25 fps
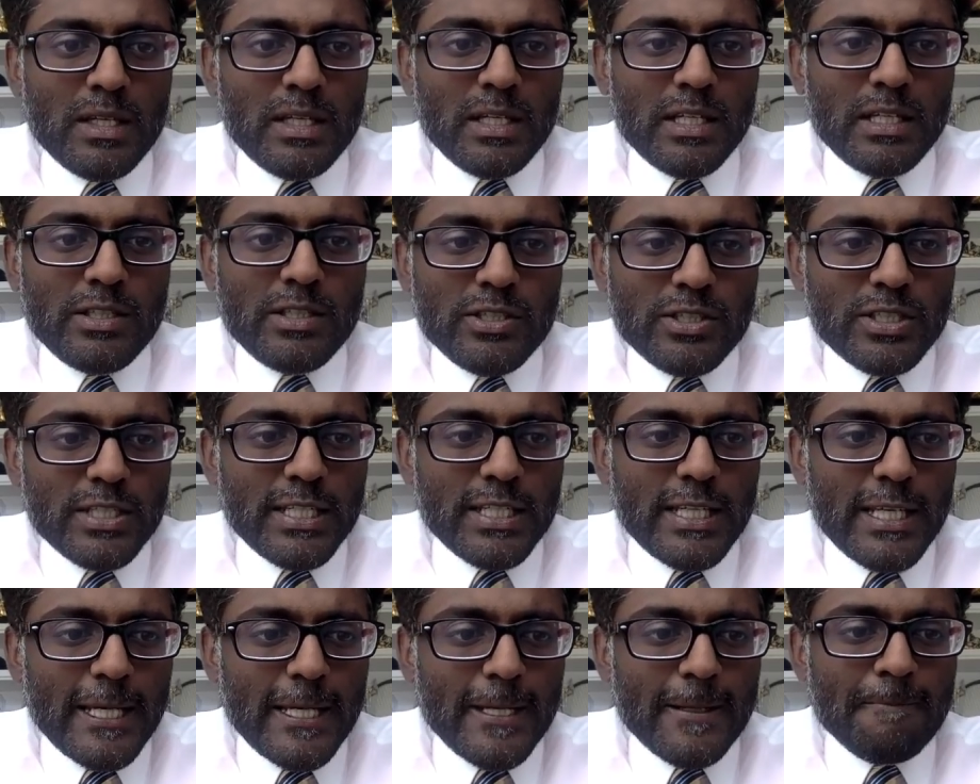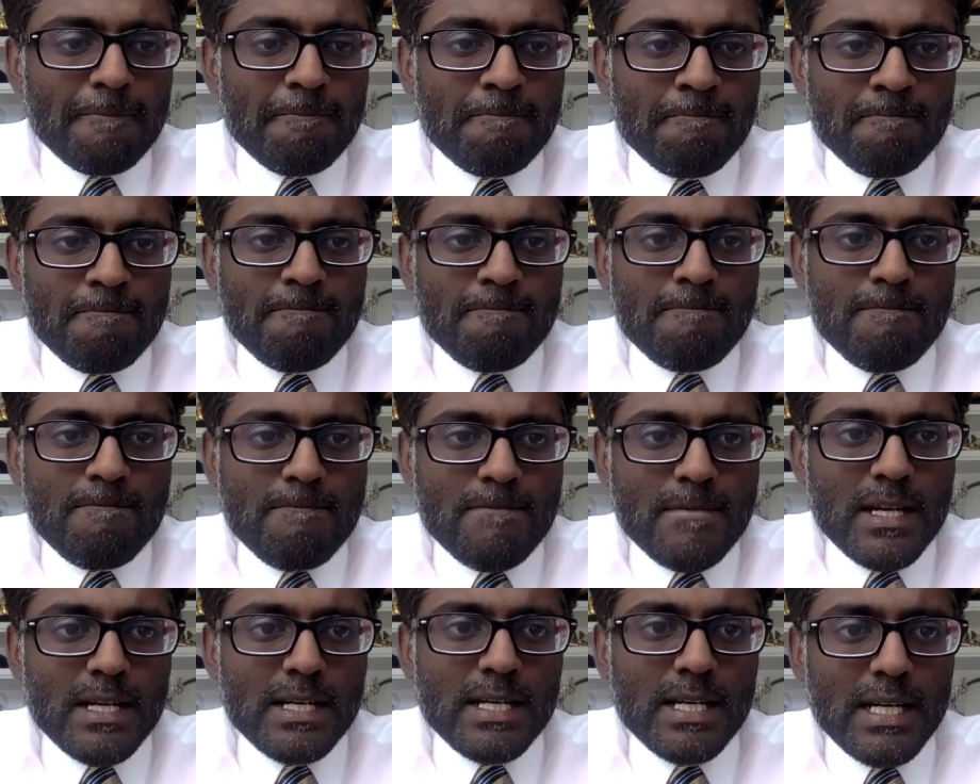Interesting game.
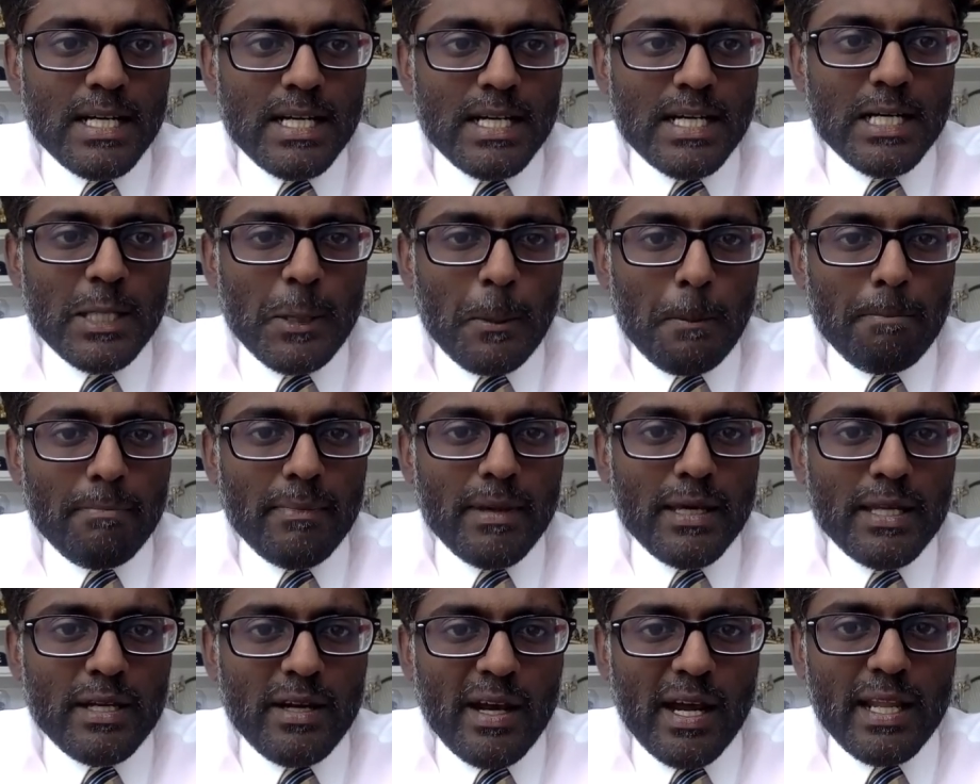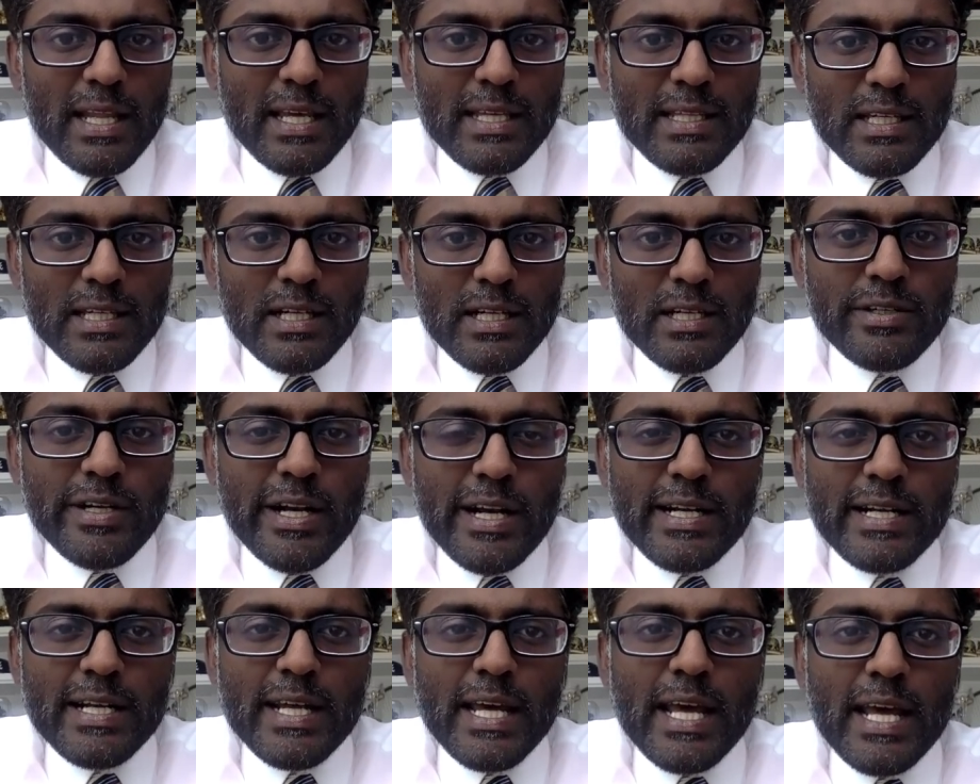You know, I like the under
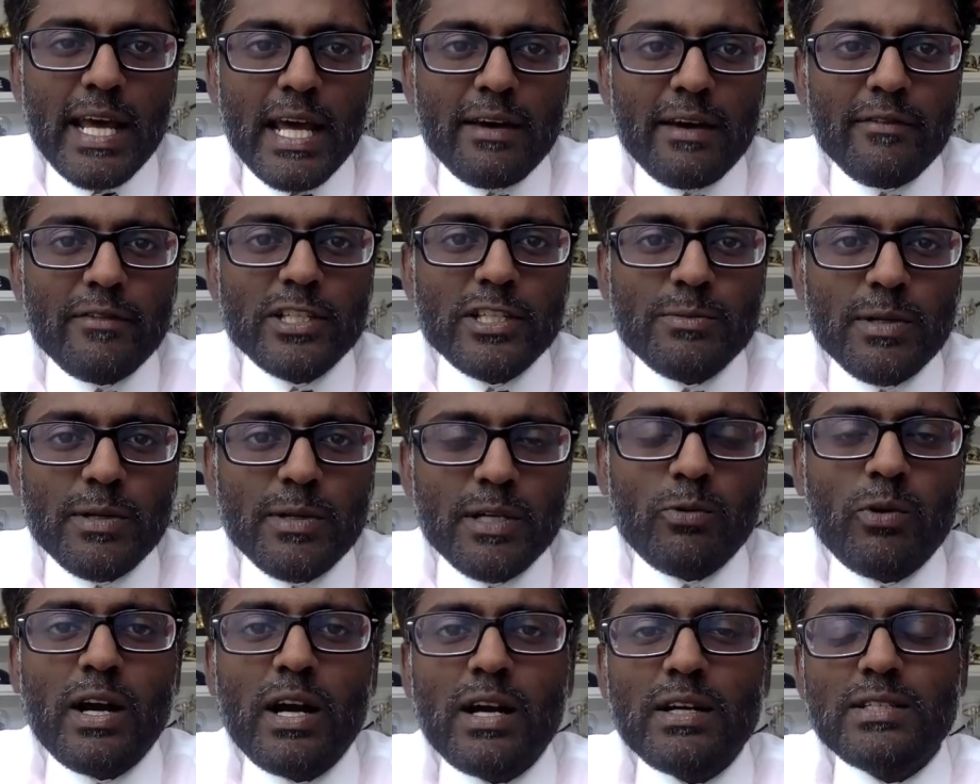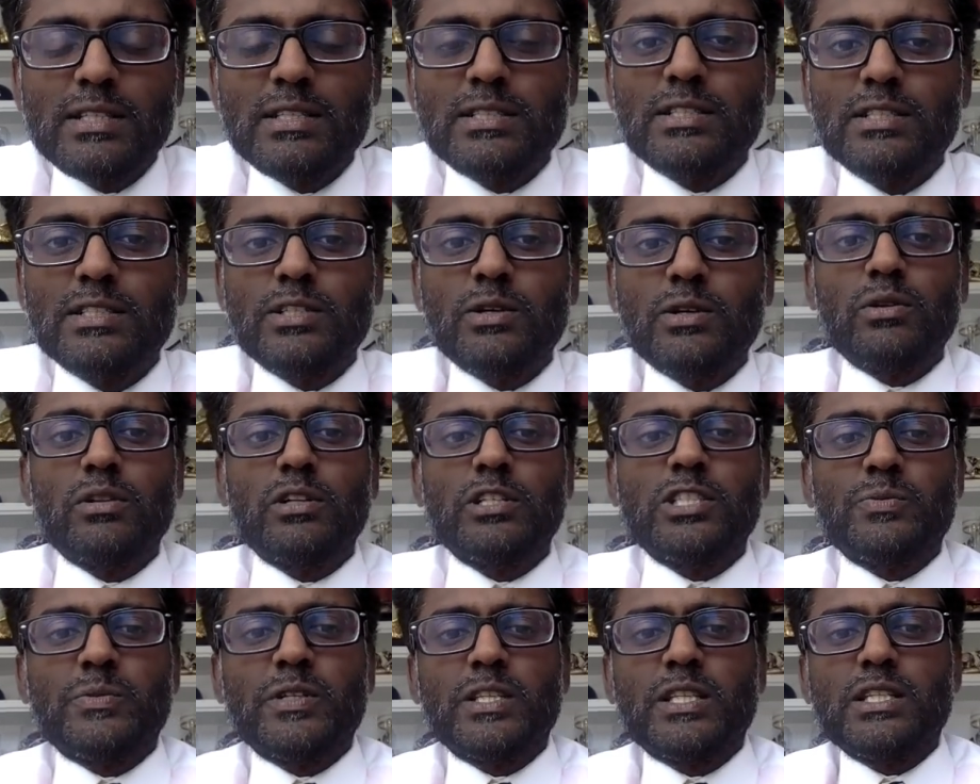8.5. It's been a while since the total
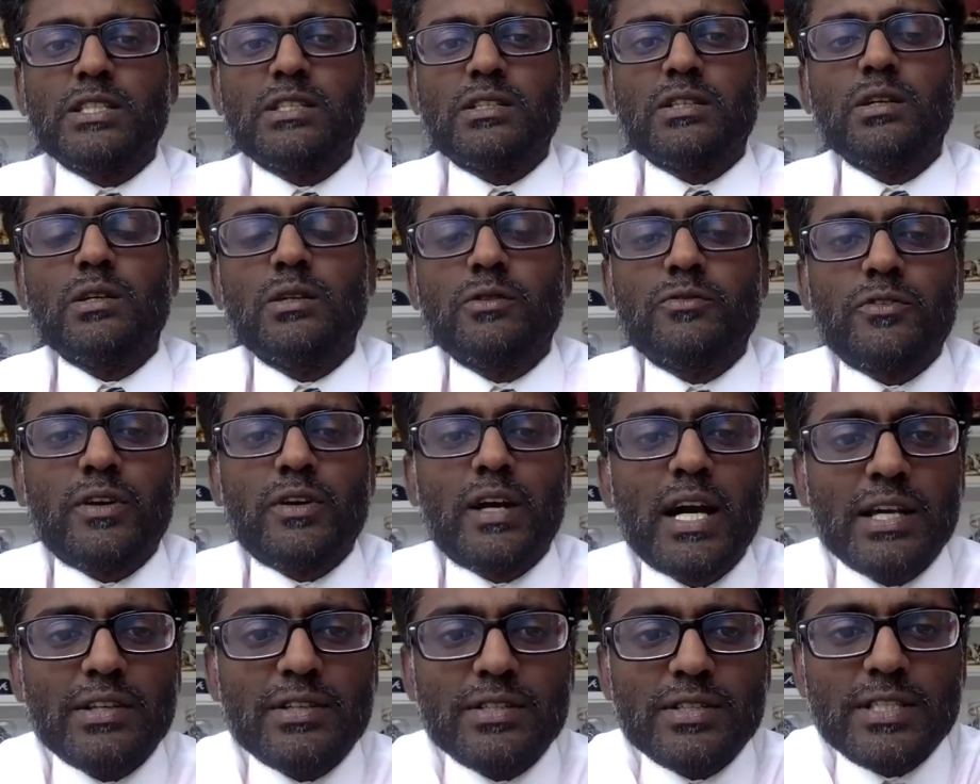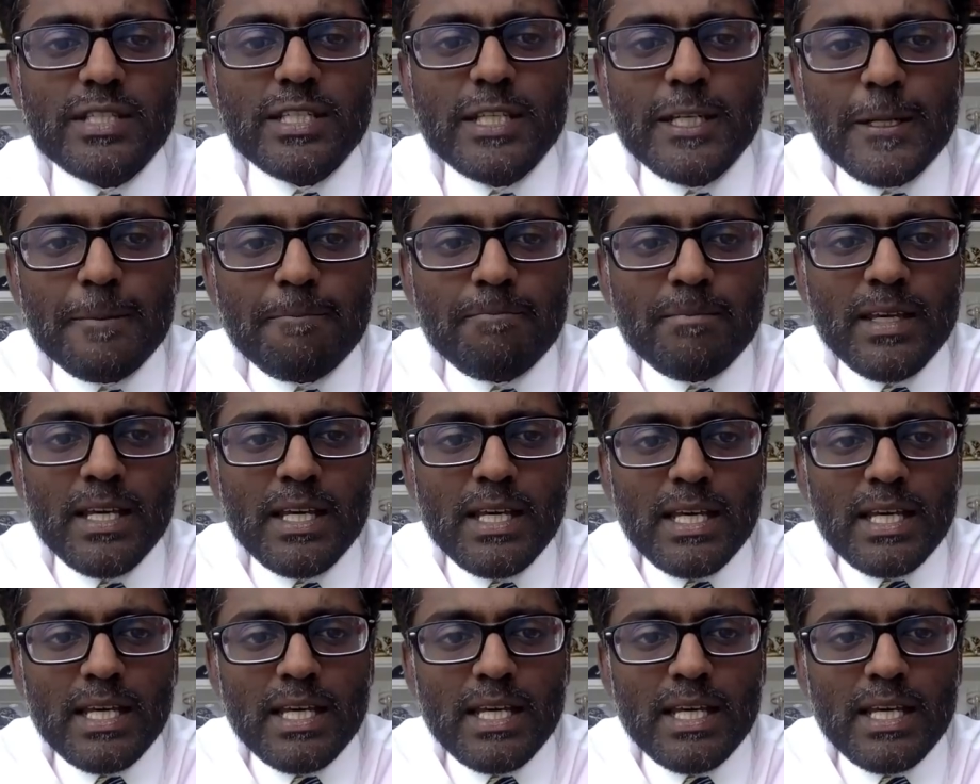has been this low for either team.